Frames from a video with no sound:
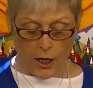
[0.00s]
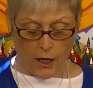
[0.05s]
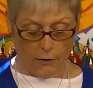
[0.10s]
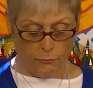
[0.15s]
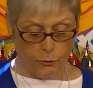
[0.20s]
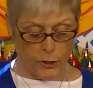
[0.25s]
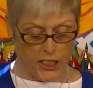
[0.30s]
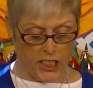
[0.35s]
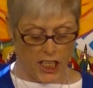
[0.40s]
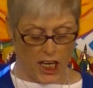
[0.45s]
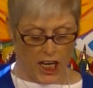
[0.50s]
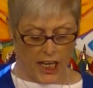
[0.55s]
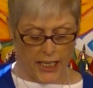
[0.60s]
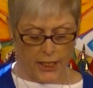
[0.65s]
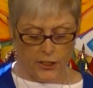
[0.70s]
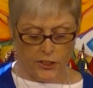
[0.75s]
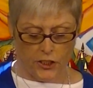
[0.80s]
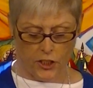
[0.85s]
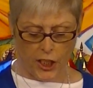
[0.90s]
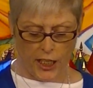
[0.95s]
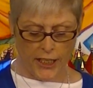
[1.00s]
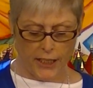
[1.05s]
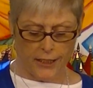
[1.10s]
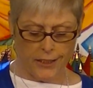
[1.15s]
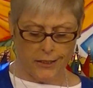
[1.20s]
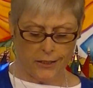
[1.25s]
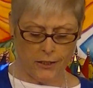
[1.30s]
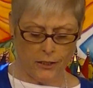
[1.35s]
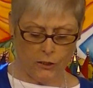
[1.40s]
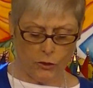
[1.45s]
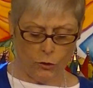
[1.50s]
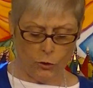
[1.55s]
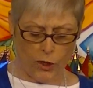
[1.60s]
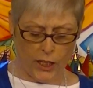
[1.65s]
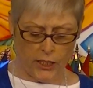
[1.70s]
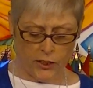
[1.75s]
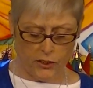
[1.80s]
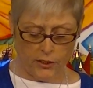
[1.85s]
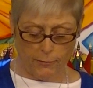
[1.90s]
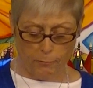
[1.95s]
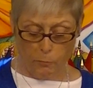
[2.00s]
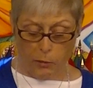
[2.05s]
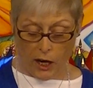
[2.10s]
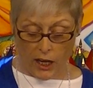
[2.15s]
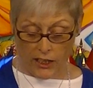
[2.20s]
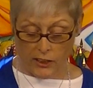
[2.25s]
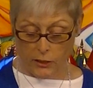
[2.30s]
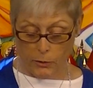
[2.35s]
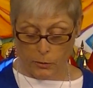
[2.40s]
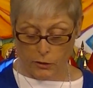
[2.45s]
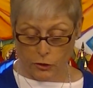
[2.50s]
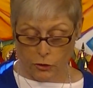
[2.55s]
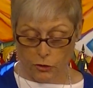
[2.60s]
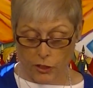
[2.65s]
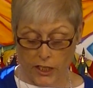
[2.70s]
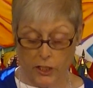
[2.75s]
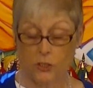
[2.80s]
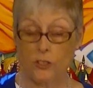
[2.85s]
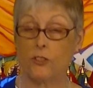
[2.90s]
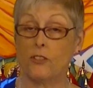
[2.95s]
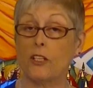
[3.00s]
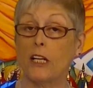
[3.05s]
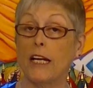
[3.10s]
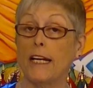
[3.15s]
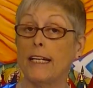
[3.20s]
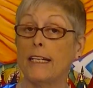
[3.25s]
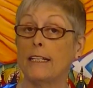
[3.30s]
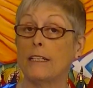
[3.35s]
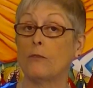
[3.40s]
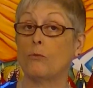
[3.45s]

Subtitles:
of retired scientists on quests of possible treasures laying